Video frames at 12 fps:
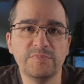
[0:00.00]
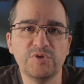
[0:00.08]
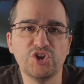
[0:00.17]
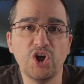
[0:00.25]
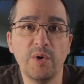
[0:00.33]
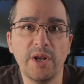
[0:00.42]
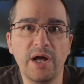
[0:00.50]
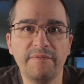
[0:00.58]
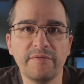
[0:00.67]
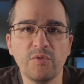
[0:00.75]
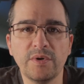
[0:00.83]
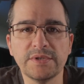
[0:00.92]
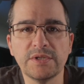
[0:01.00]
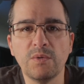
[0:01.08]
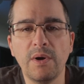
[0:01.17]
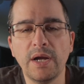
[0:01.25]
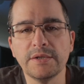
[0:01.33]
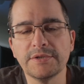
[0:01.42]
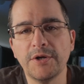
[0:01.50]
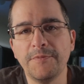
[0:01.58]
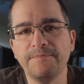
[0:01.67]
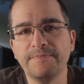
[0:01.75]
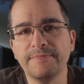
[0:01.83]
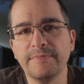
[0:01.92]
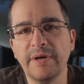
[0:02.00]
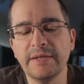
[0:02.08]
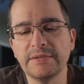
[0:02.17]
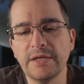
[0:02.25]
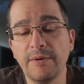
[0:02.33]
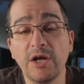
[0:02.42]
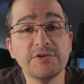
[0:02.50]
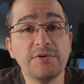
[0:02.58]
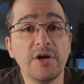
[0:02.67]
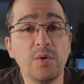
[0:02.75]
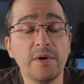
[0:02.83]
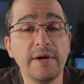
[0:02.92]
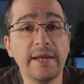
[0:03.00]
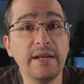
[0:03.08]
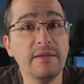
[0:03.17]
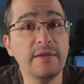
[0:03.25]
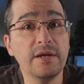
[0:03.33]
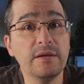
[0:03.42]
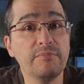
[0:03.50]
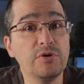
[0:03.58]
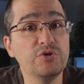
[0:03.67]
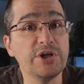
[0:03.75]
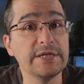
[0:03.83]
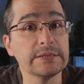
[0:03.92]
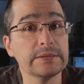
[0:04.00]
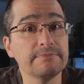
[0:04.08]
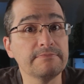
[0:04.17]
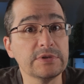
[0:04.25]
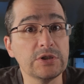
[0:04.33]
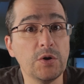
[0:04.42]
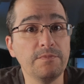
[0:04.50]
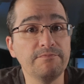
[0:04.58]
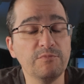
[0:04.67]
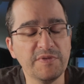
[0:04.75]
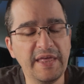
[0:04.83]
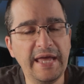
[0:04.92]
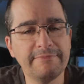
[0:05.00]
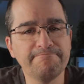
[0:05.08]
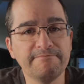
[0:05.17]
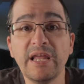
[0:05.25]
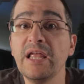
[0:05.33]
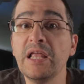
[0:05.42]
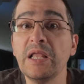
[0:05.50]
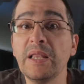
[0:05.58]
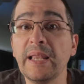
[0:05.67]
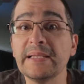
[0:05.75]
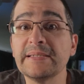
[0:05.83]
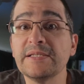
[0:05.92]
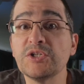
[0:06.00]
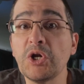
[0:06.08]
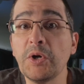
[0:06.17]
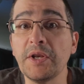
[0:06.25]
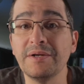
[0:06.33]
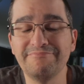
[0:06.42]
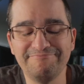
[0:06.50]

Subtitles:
show it off every once in a while. But also not wearing anything Blue Jays. So with that, let's get started.